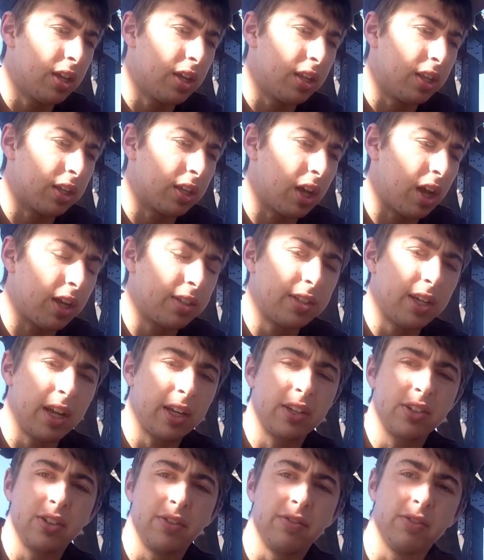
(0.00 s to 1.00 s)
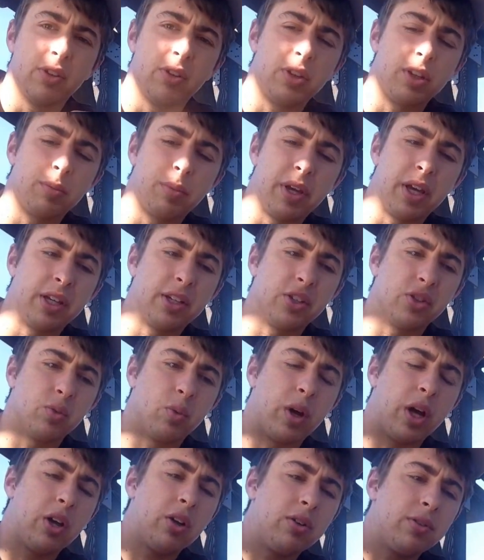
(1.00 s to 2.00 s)
The contact is a floating pin as
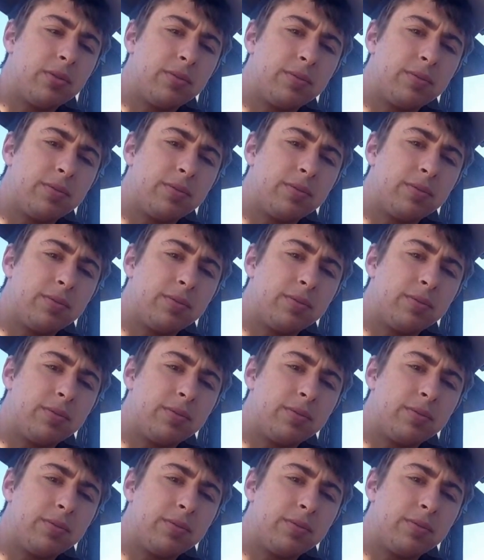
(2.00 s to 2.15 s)
well.